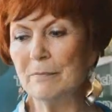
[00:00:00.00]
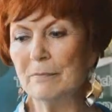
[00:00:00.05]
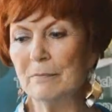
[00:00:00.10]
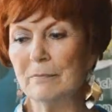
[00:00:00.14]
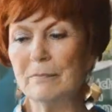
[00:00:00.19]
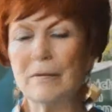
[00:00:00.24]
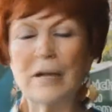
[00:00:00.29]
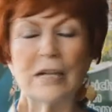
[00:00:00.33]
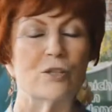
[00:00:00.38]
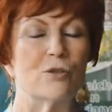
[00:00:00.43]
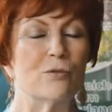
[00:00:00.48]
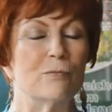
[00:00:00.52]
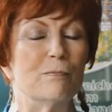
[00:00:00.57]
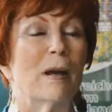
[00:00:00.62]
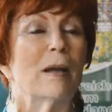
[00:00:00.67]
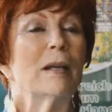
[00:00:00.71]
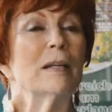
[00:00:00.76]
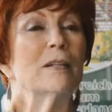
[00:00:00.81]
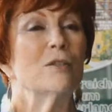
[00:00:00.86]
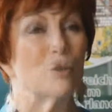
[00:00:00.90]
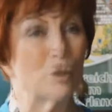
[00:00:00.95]
replaced.
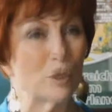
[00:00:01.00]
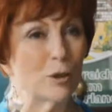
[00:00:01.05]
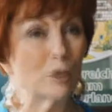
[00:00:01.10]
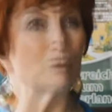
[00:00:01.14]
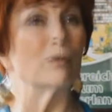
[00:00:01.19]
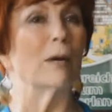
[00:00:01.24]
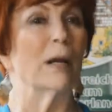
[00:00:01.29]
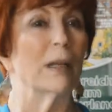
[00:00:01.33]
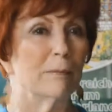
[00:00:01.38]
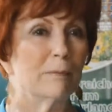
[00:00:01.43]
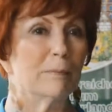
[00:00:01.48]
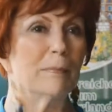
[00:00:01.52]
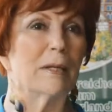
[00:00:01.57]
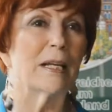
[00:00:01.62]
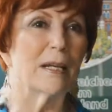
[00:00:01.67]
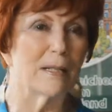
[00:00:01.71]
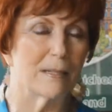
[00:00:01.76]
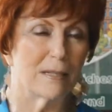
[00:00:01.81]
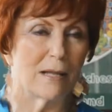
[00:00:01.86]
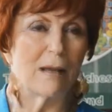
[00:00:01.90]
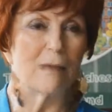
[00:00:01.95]
My children,
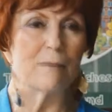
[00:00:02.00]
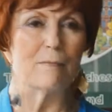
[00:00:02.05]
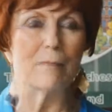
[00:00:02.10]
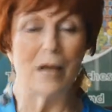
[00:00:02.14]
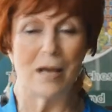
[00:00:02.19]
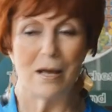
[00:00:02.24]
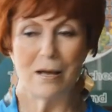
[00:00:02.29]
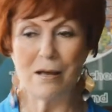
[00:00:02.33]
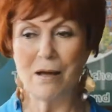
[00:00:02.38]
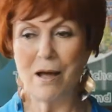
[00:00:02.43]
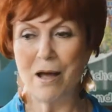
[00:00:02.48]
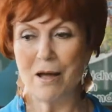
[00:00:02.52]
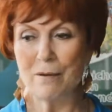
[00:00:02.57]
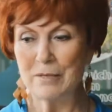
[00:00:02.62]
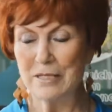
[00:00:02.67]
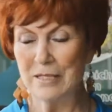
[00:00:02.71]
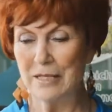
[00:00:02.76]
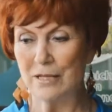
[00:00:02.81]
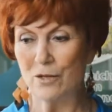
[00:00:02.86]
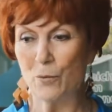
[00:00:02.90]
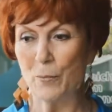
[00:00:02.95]
because I'm a
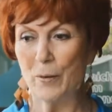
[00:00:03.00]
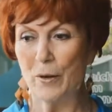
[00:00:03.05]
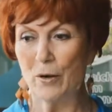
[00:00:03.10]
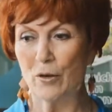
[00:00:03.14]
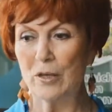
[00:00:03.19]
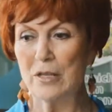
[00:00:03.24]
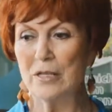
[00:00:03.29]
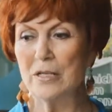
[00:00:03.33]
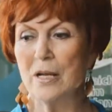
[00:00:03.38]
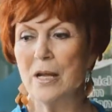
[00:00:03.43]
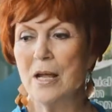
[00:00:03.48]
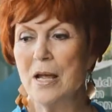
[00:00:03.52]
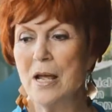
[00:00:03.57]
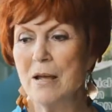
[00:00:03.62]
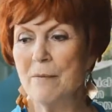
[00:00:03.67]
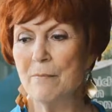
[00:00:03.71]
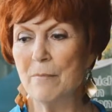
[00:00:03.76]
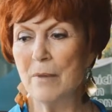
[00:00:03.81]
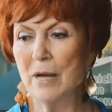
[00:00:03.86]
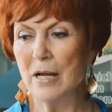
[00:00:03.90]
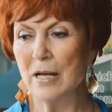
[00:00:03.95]
single parent,
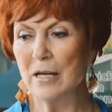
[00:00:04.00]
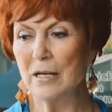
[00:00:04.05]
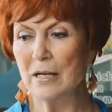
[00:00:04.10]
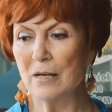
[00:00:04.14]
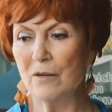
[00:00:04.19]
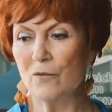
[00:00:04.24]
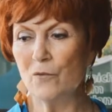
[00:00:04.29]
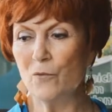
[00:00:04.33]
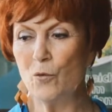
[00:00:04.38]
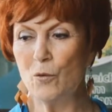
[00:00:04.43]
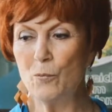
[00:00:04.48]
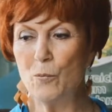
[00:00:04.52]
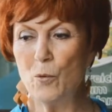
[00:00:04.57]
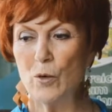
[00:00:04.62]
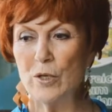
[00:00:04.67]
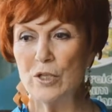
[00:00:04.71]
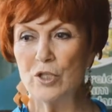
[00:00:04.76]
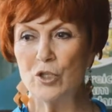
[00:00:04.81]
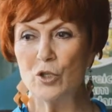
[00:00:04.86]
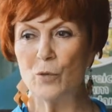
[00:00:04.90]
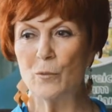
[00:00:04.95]
my four
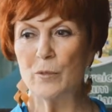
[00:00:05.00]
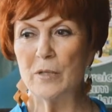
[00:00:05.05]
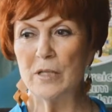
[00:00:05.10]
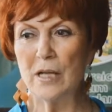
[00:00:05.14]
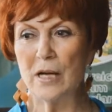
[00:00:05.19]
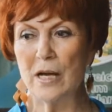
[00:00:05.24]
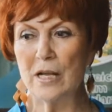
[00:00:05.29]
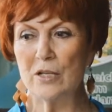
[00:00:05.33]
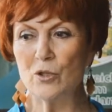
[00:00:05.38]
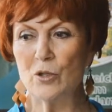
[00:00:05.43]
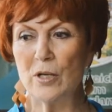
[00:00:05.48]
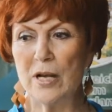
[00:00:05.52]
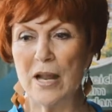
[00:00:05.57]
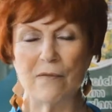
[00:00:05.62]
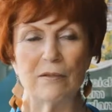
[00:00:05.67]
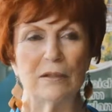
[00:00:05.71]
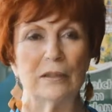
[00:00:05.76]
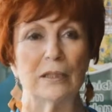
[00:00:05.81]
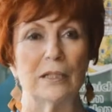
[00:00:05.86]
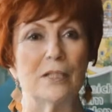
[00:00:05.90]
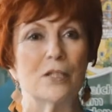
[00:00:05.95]
boys told me that I should
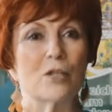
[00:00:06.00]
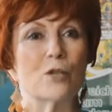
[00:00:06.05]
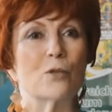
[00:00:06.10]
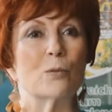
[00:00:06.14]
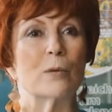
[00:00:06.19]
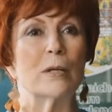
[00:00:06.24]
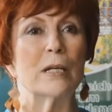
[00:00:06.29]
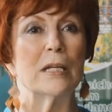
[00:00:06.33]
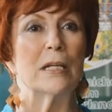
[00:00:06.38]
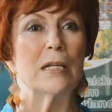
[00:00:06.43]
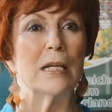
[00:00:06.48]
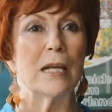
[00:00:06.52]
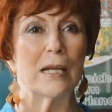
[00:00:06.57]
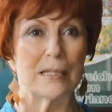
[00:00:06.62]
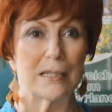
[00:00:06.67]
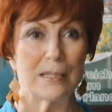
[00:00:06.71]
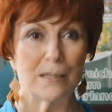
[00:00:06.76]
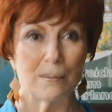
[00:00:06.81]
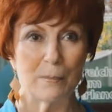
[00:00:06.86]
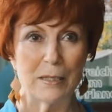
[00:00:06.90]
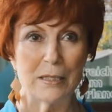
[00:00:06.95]
have at least three
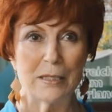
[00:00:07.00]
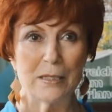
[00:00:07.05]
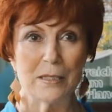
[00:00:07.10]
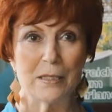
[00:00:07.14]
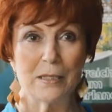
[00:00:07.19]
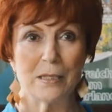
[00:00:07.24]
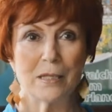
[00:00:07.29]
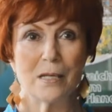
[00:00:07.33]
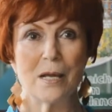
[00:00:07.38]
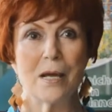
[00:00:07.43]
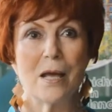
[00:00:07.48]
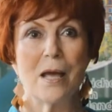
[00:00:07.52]
estimates.